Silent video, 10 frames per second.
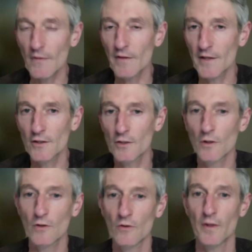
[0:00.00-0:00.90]
They do on
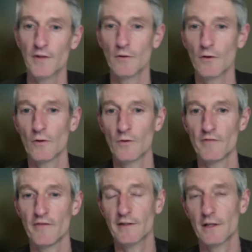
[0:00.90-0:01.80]
calls, but they do on calls in
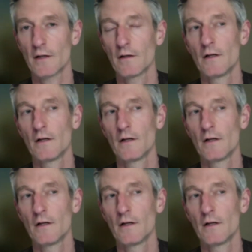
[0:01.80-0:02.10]
vascular.